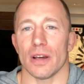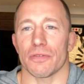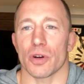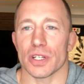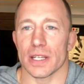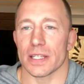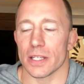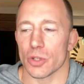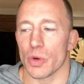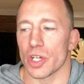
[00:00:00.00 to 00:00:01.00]
Of course, the
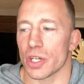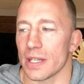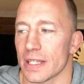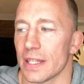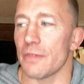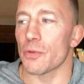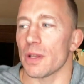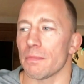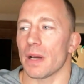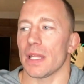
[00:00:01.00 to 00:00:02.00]
situation is
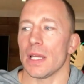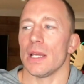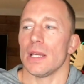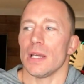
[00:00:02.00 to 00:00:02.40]
different, but